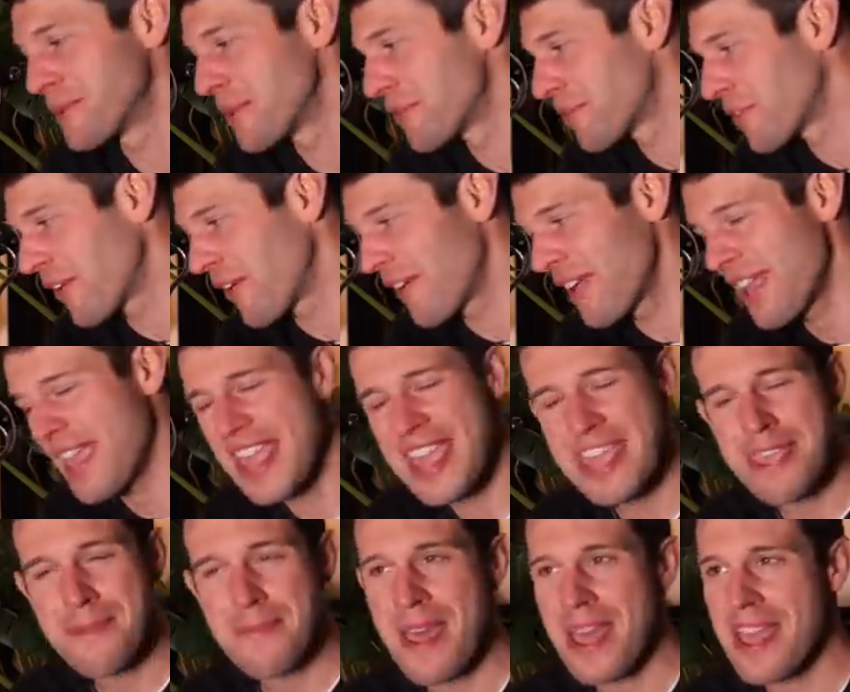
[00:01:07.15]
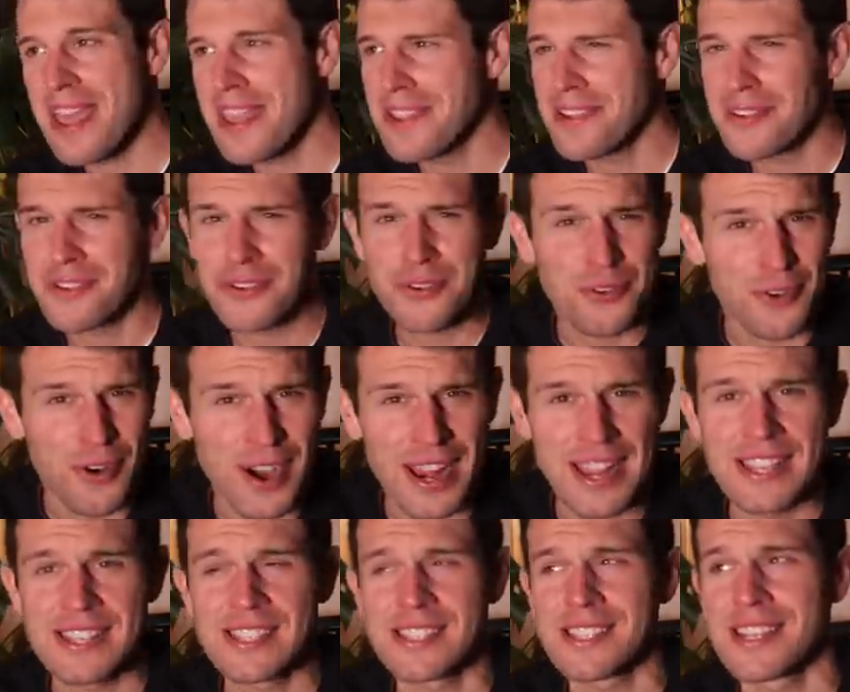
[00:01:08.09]
We've got eBay,
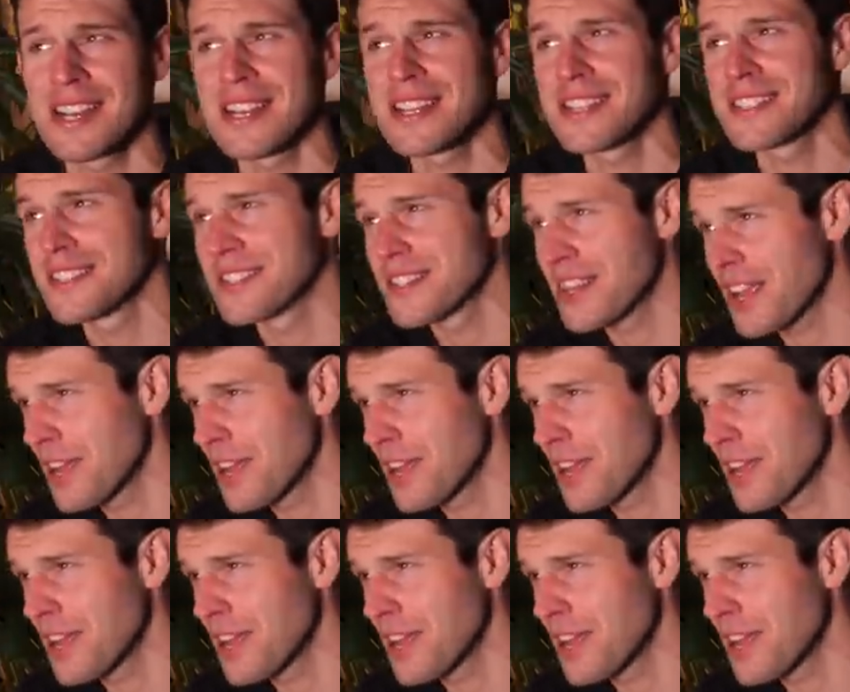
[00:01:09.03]
Craigslist,